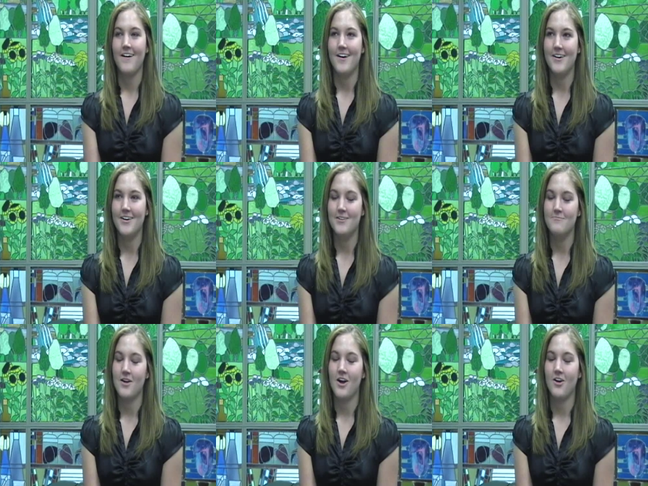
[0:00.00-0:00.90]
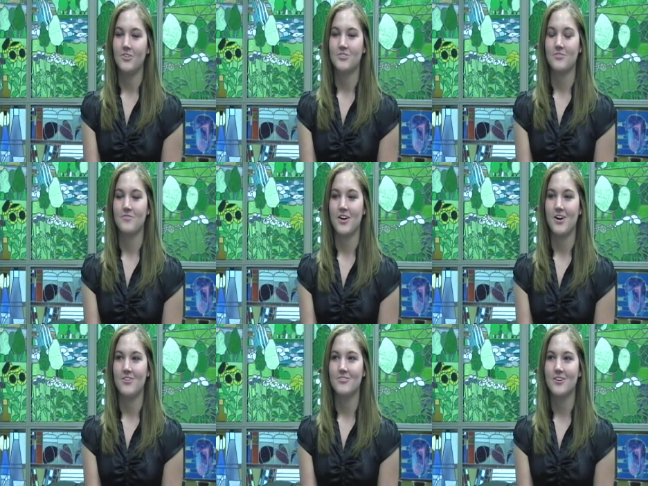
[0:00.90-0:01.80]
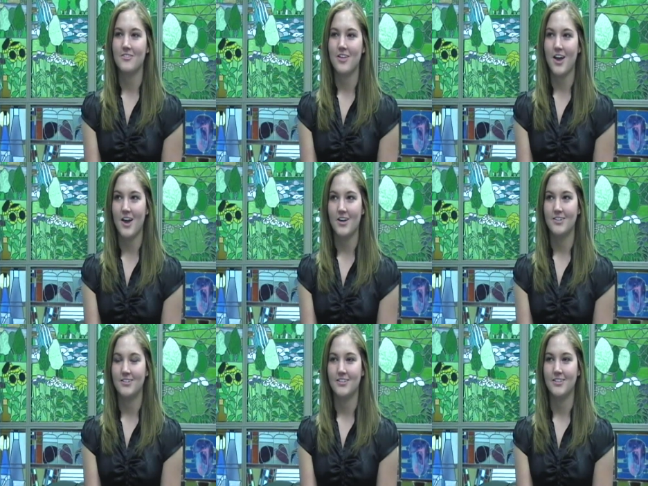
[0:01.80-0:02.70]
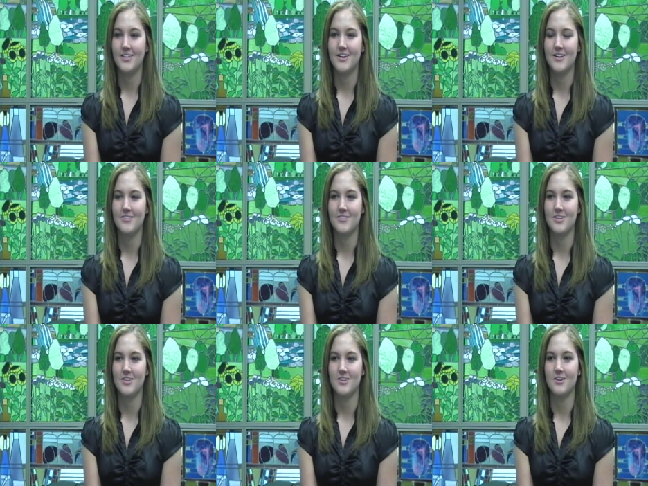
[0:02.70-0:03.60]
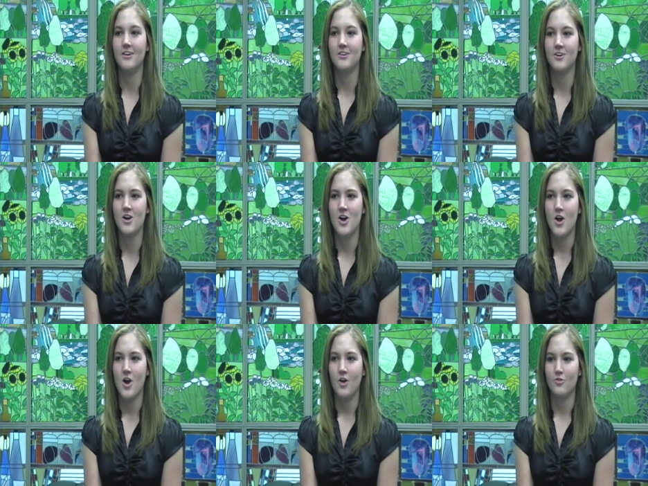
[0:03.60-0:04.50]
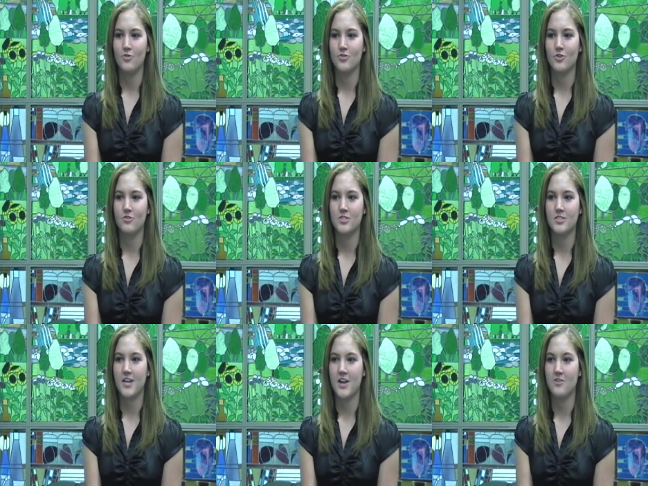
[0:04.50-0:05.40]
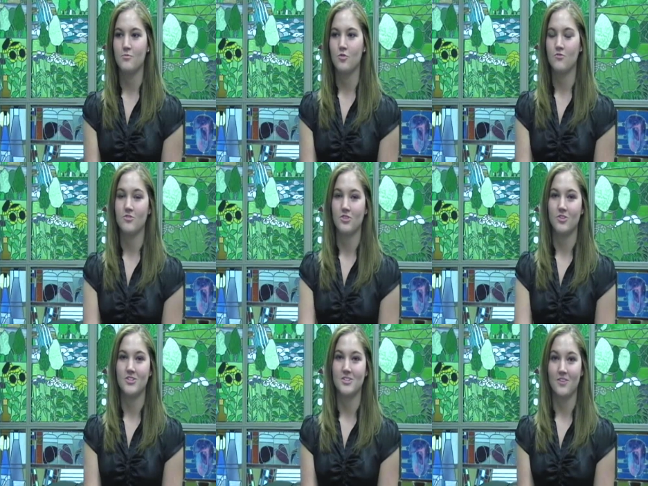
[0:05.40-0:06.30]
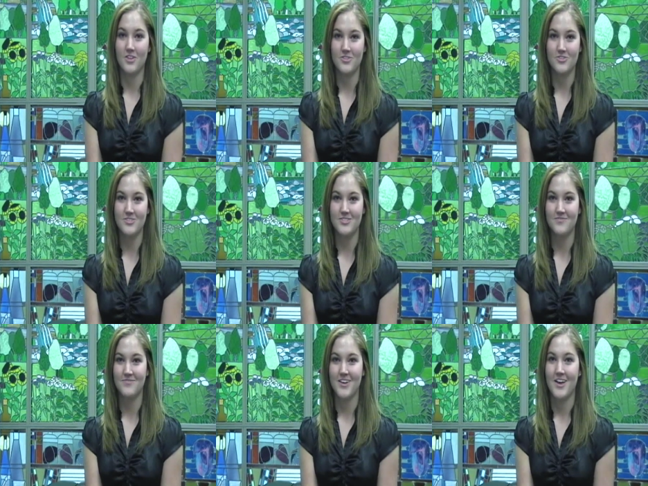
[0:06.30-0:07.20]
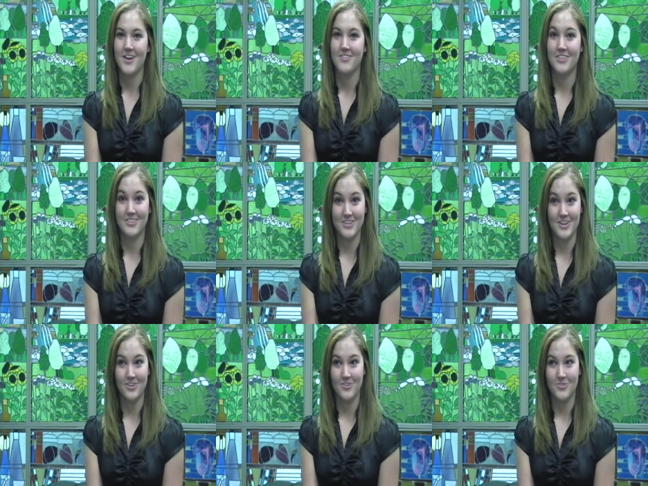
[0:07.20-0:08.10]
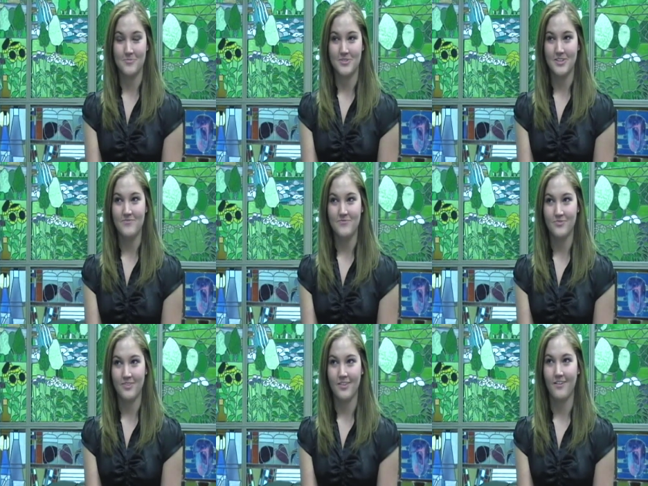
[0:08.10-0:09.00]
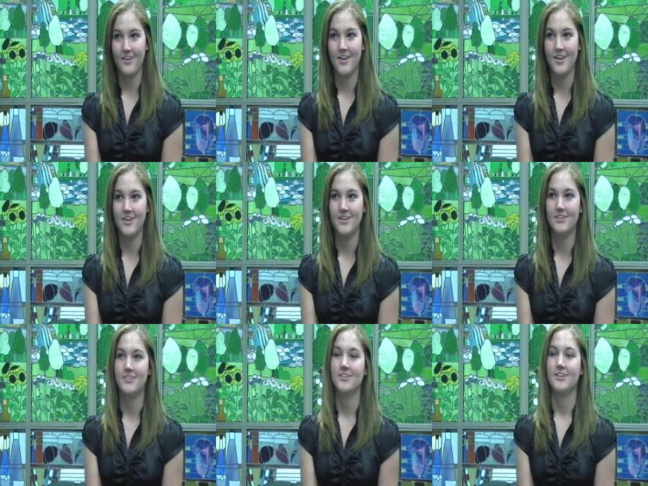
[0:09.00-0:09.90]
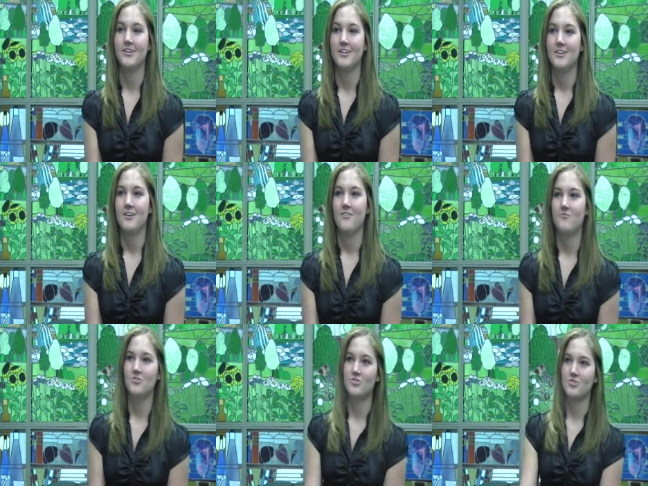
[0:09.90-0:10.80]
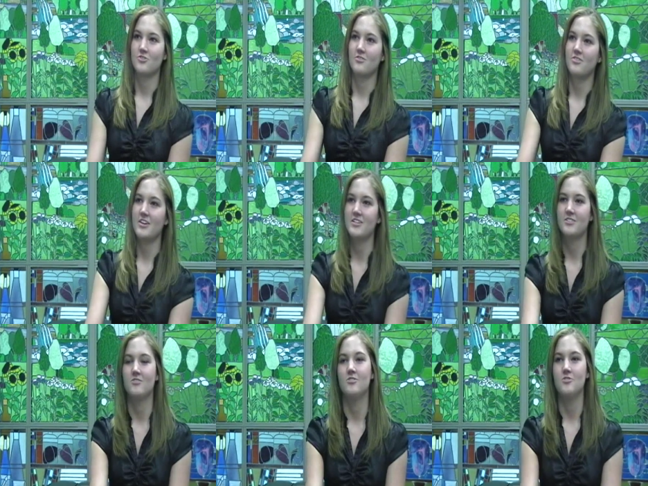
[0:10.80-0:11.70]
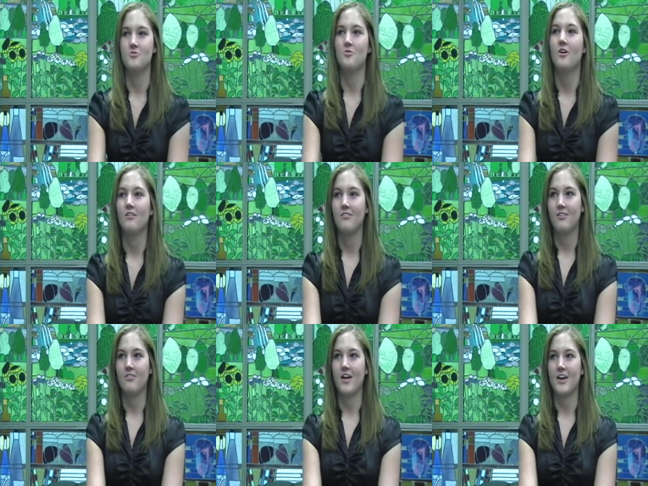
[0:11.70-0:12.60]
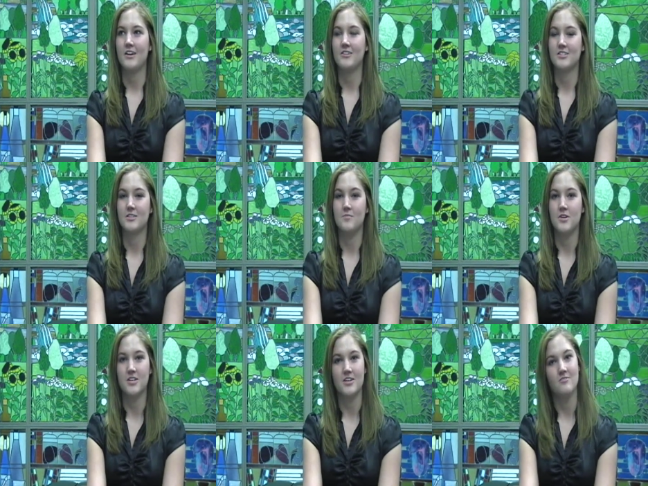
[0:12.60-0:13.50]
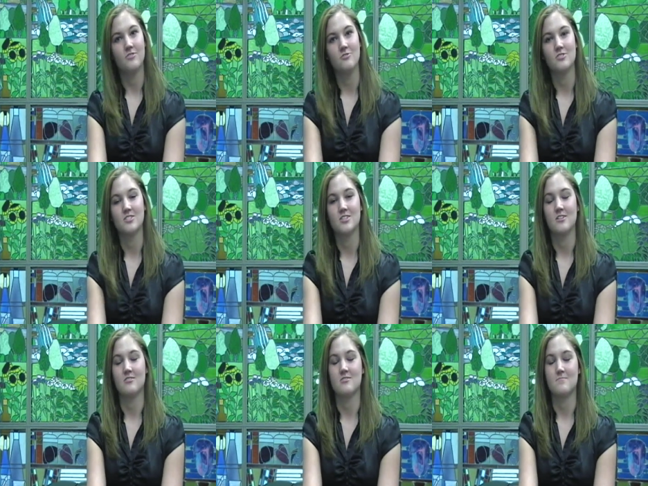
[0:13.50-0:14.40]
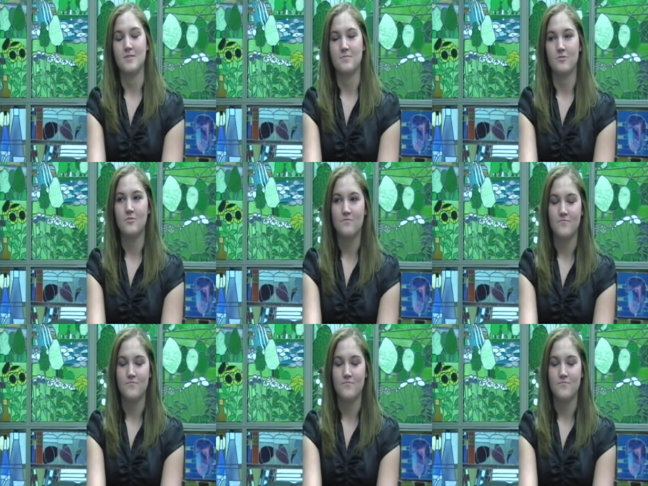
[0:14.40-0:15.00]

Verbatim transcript: Um, I also found that the older adults cared more for the looks of others than the younger group did, and future things to do, like does the media influence the younger people